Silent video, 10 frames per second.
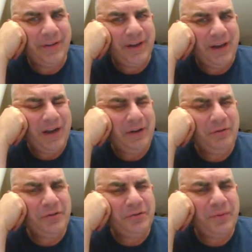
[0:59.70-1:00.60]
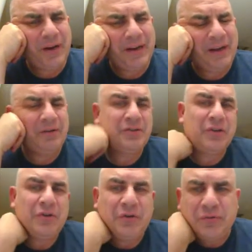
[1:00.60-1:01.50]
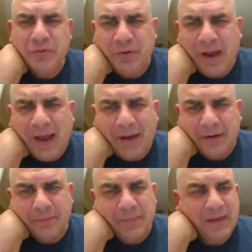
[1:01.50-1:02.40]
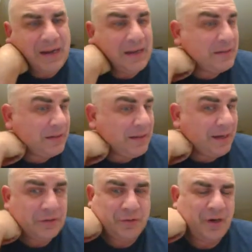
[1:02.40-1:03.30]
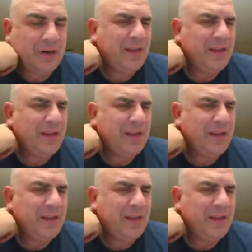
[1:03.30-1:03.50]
Hydrogen right now is a neutral atom. It has an electron.